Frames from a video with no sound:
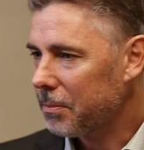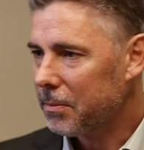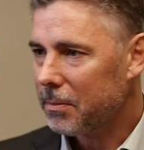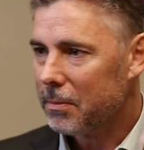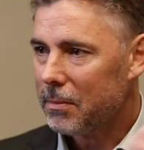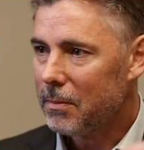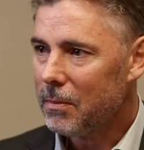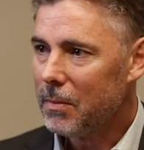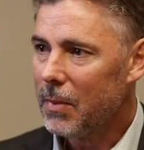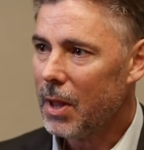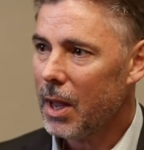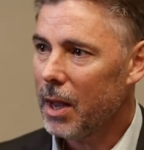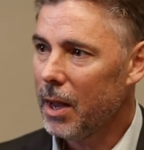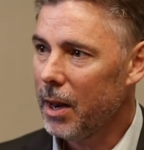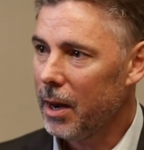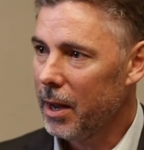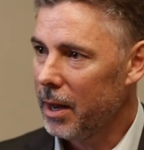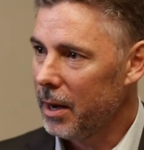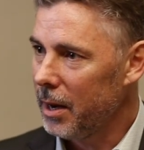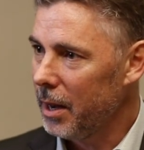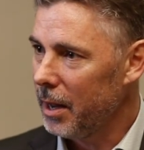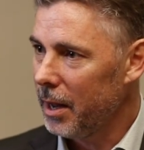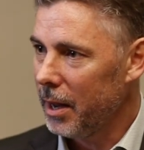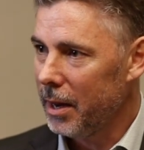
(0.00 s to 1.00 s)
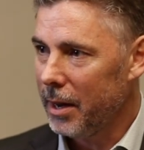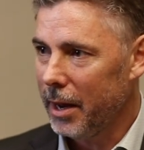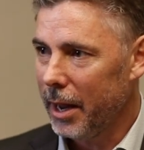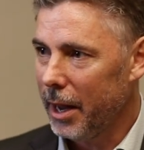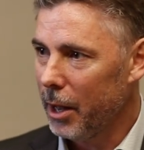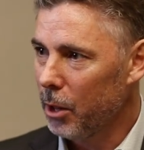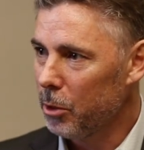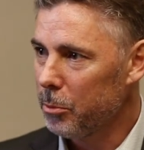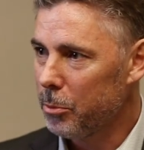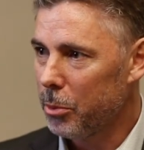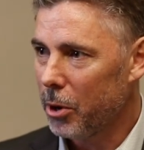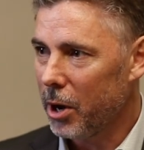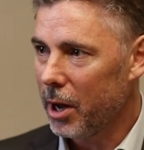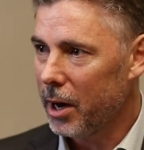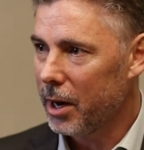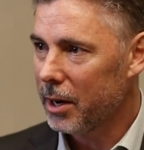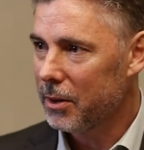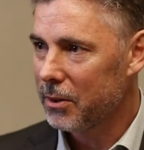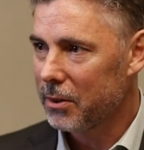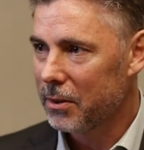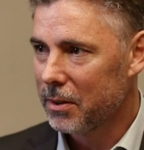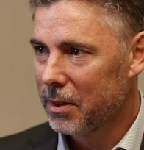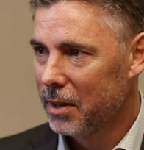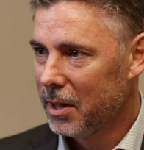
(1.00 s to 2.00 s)
oh, it's been it's been decades inhaled
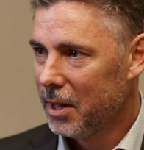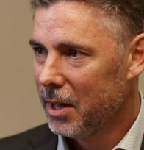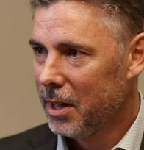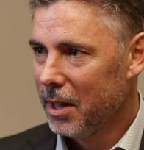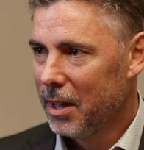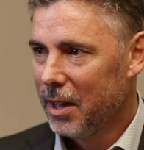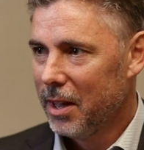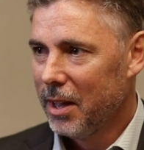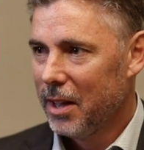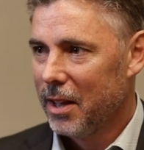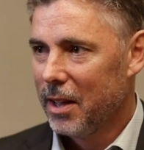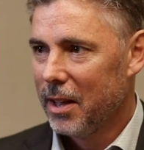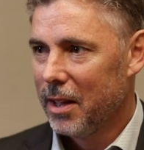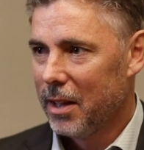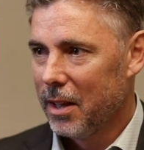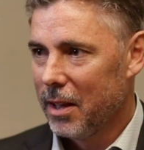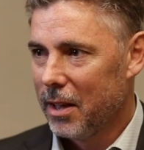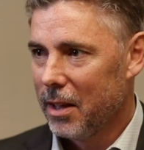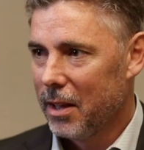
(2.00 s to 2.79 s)
products. Yeah, yeah, it's been for a